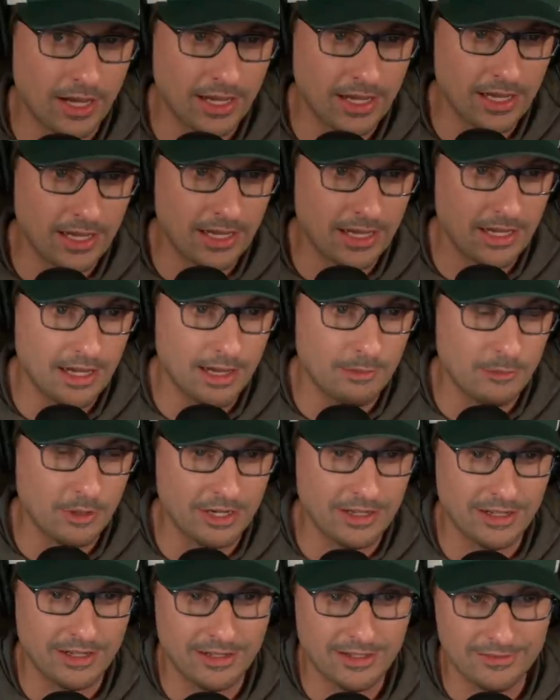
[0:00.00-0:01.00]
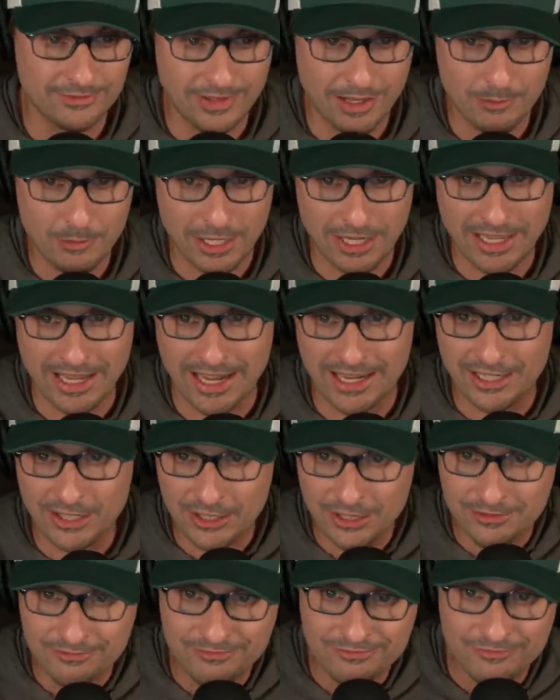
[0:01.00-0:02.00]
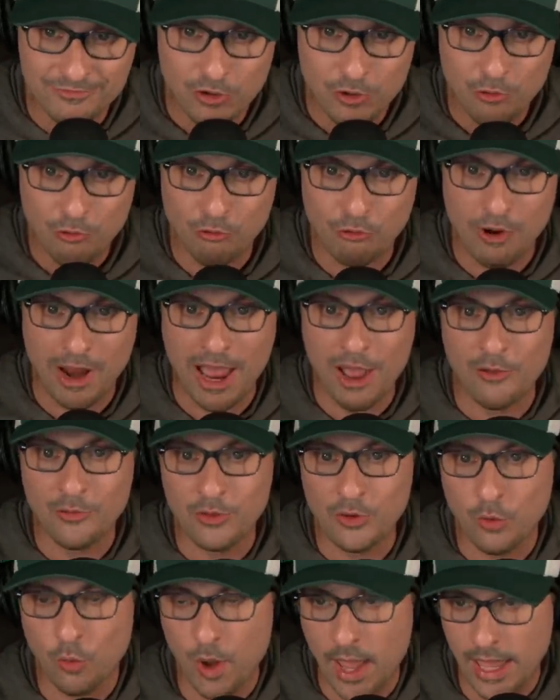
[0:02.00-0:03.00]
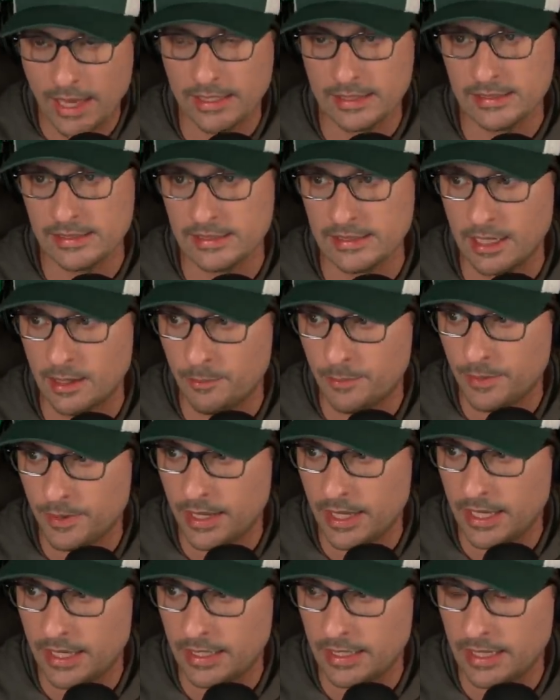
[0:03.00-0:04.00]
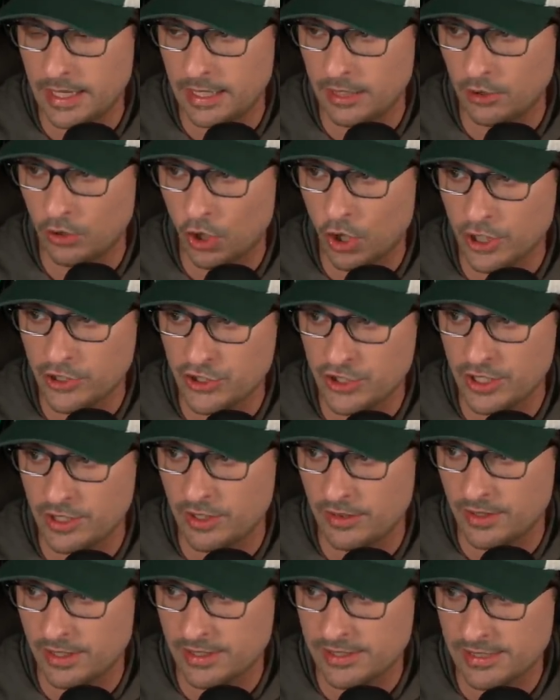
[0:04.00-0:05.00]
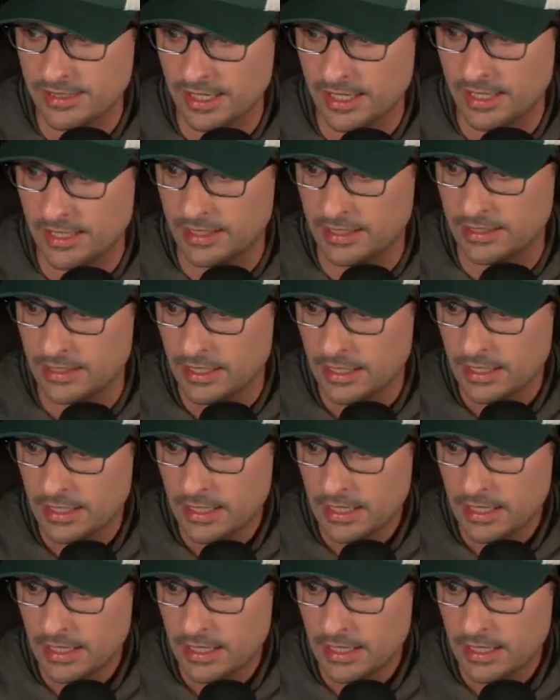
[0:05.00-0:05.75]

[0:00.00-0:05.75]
uh, I'm gonna I'm gonna kind of round the wagons up and and launch into this and.